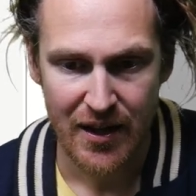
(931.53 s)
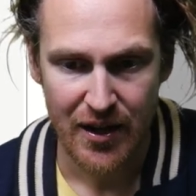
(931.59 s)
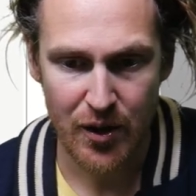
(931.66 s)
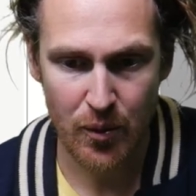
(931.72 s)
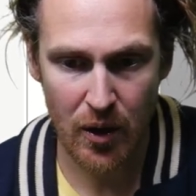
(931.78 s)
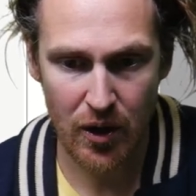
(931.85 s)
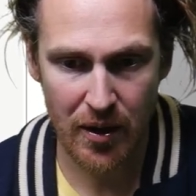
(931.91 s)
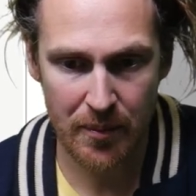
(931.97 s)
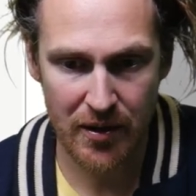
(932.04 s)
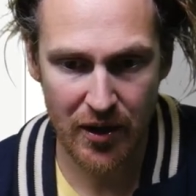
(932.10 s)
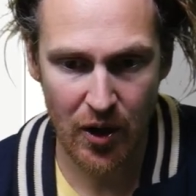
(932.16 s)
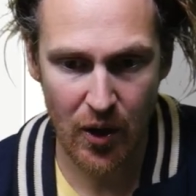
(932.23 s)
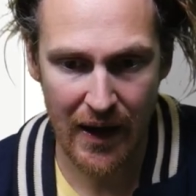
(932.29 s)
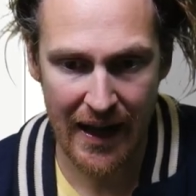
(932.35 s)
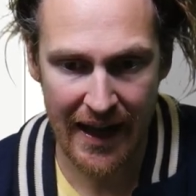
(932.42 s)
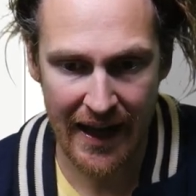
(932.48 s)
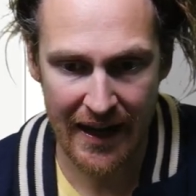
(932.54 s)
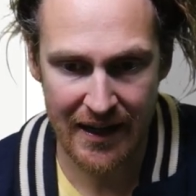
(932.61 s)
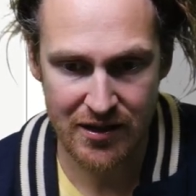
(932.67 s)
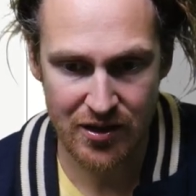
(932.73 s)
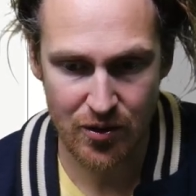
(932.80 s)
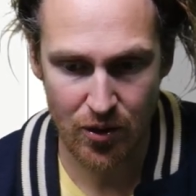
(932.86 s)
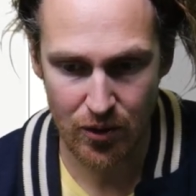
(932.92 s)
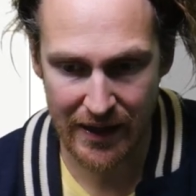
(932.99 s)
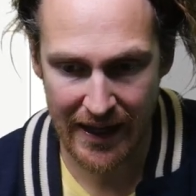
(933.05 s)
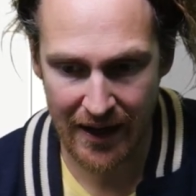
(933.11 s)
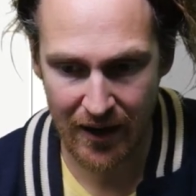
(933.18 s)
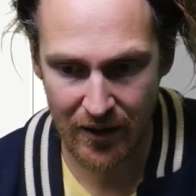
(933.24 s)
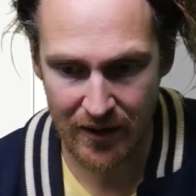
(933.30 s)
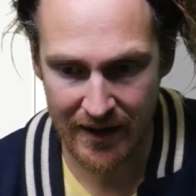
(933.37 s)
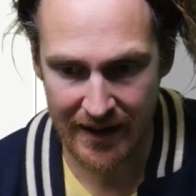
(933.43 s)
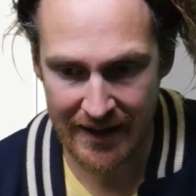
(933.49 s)
You're welcome to go ahead, scroll
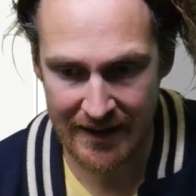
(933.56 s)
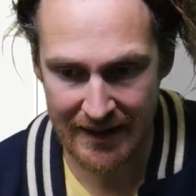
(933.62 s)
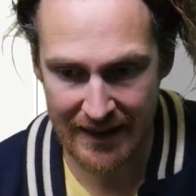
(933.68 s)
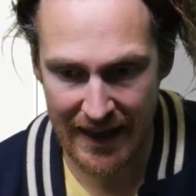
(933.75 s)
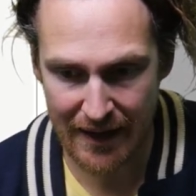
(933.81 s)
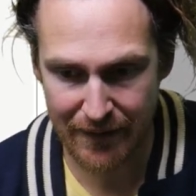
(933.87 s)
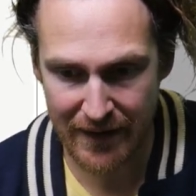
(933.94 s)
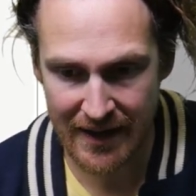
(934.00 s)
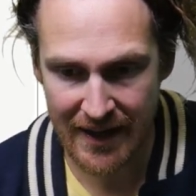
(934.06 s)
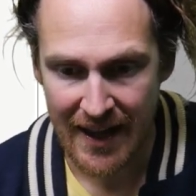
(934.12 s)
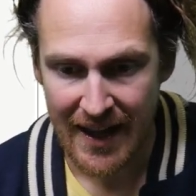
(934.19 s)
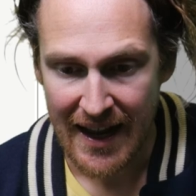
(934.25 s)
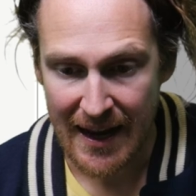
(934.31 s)
down, 11,